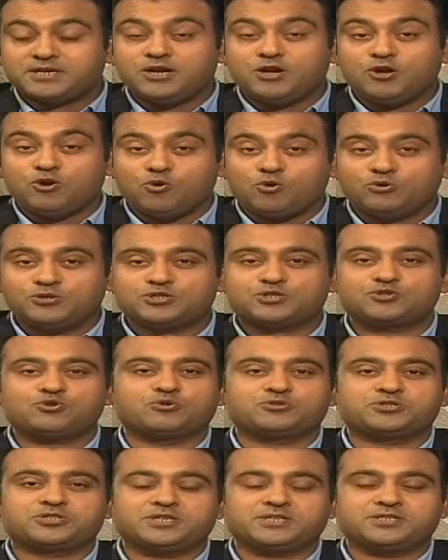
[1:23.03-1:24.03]
known
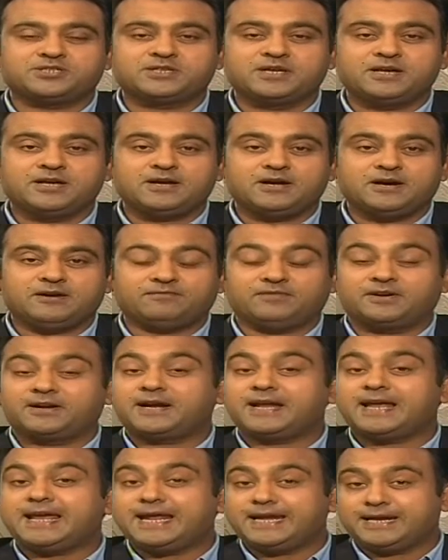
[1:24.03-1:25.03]
sources of her
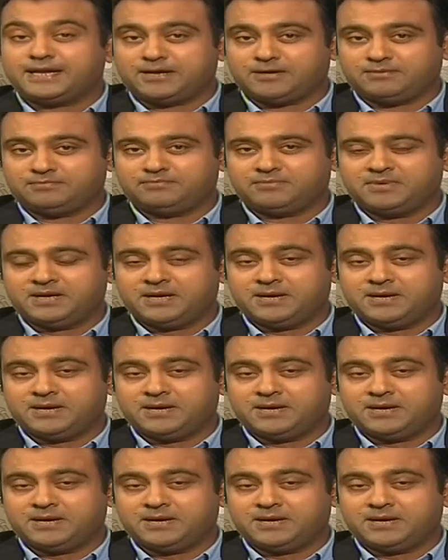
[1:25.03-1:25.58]
income.